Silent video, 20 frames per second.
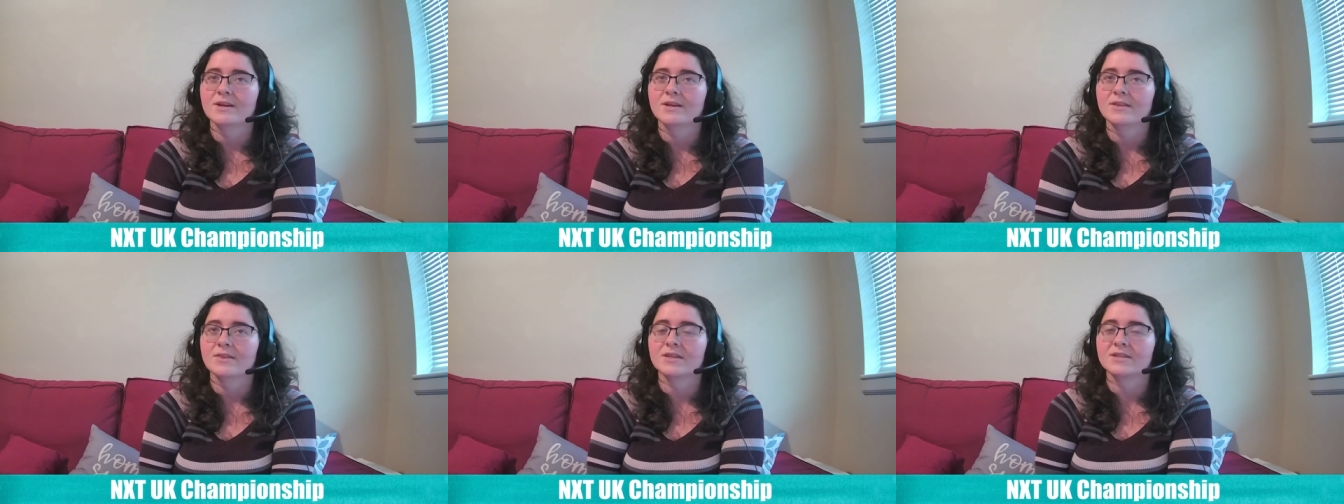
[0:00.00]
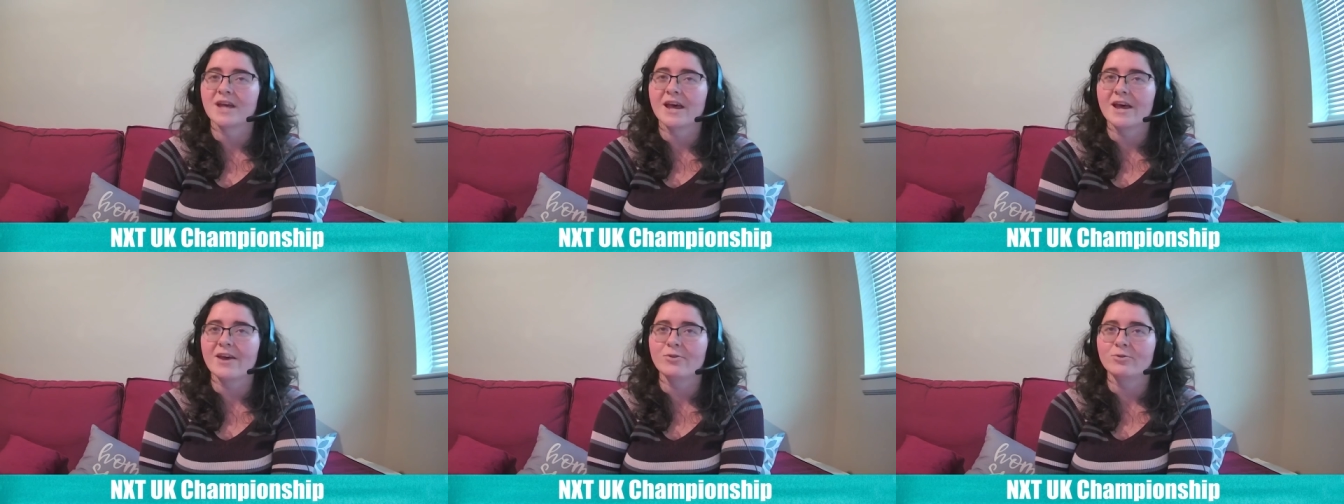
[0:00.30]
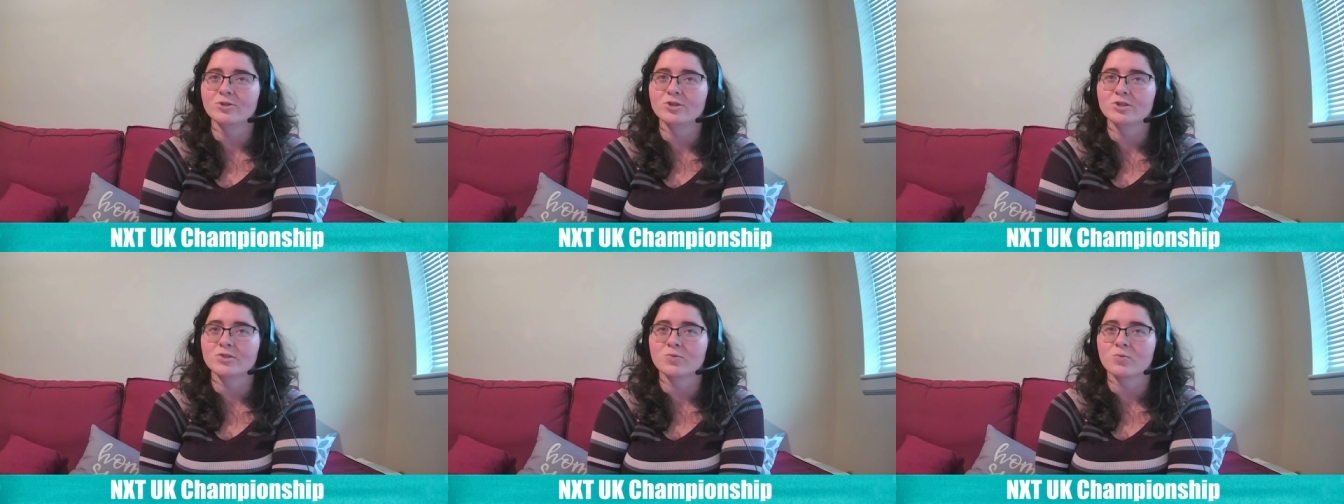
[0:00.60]
The title
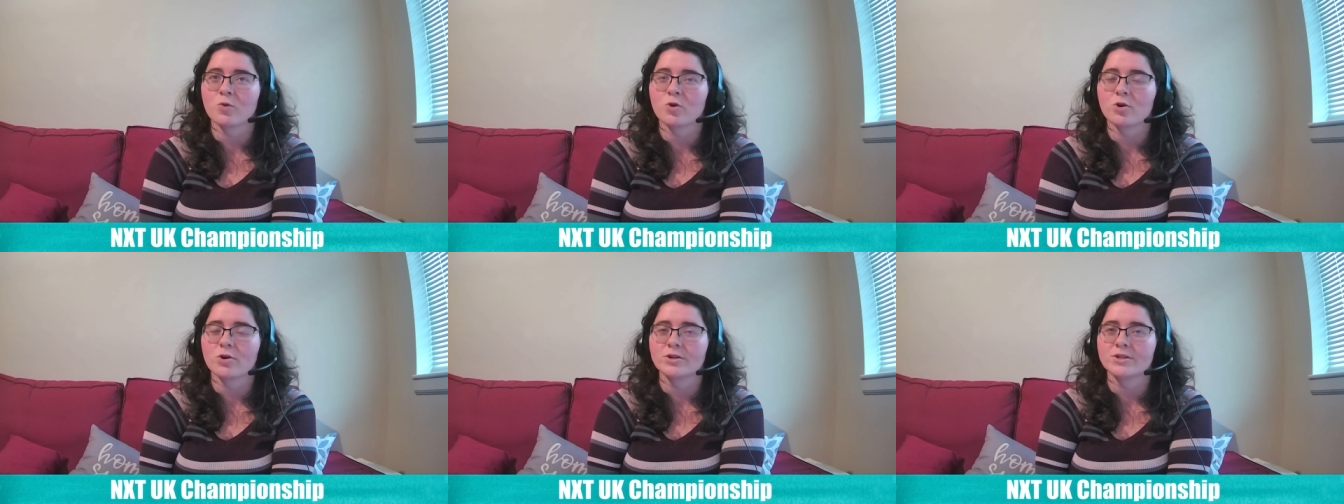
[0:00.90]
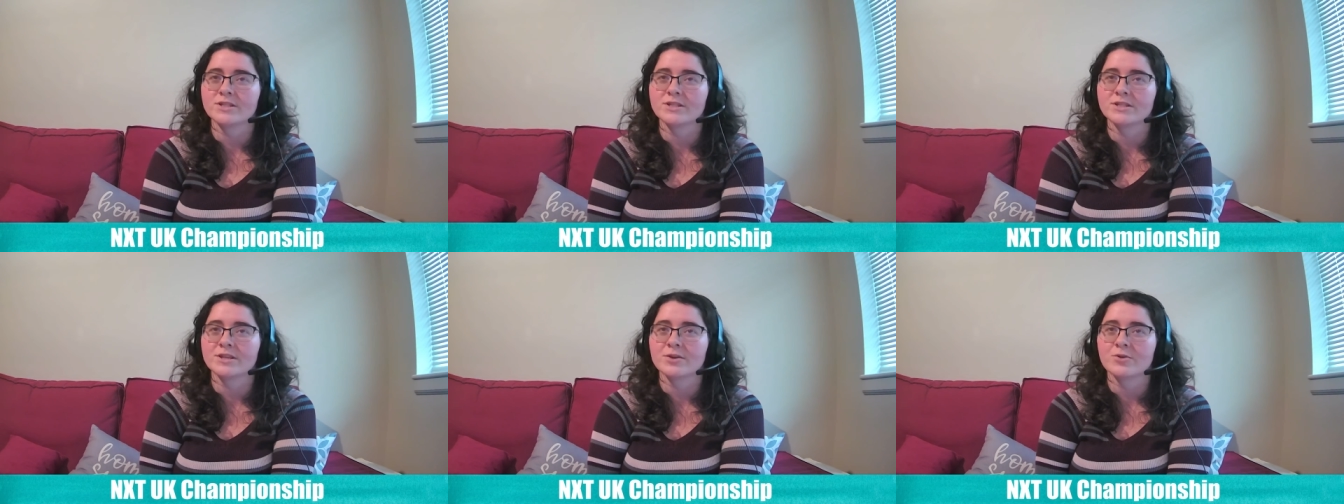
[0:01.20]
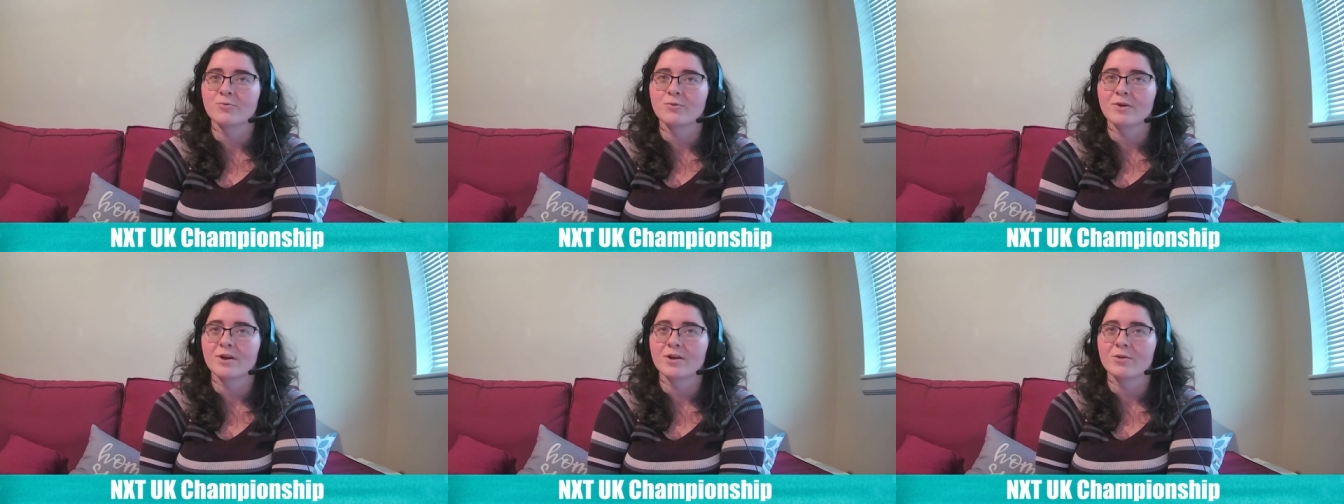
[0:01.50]
just works so
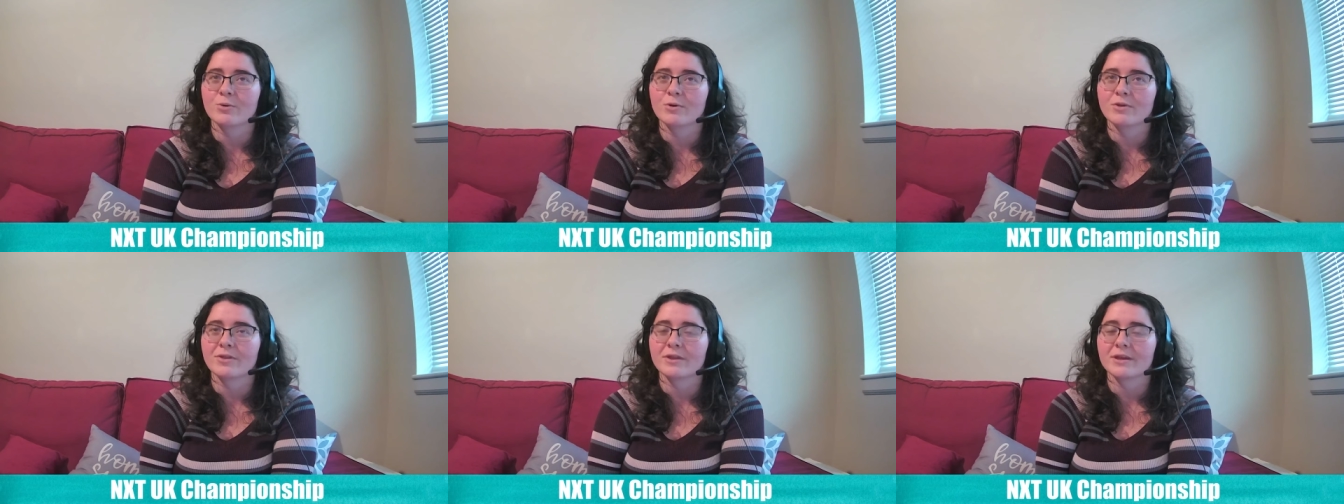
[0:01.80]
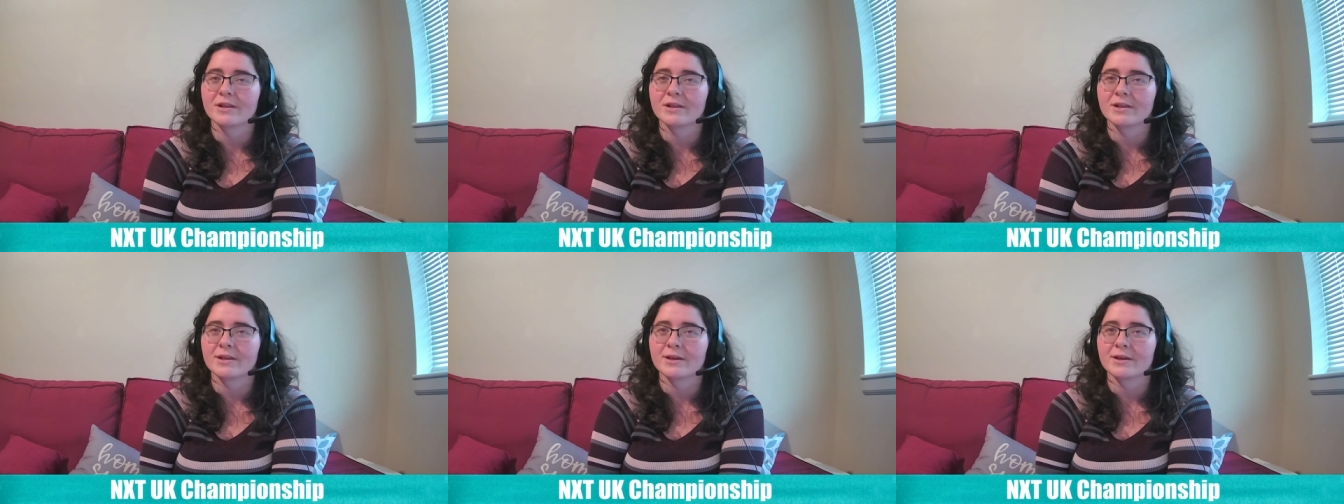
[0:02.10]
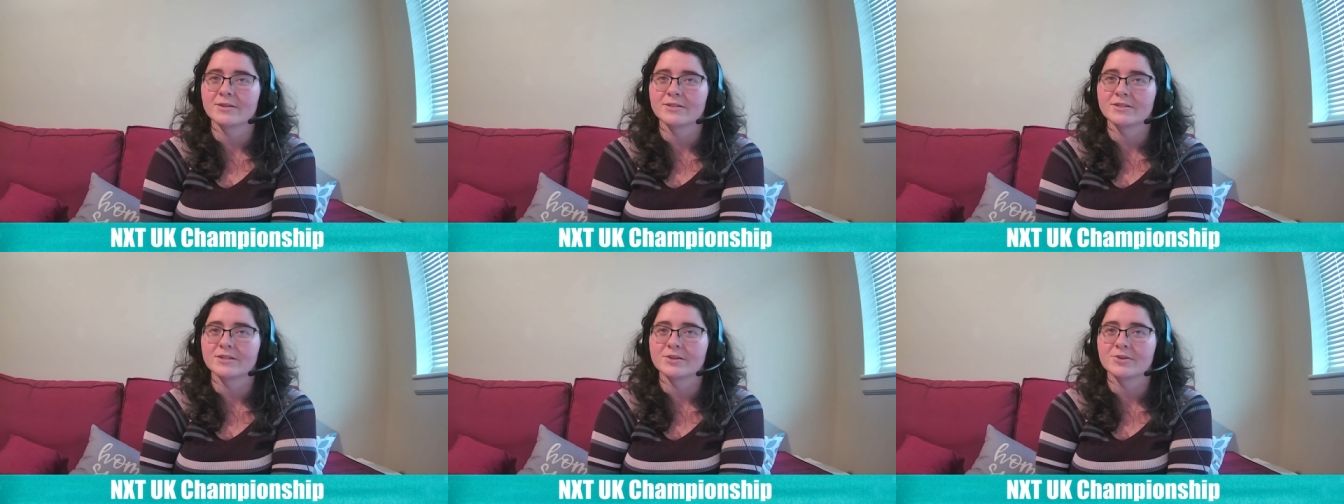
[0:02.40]
well with
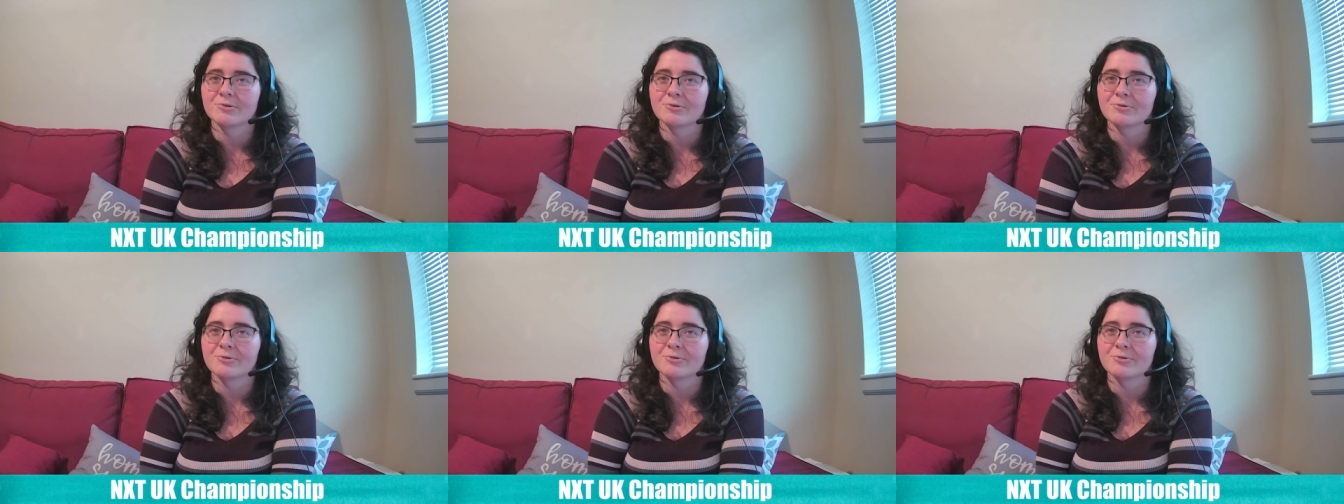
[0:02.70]
Ilja, too.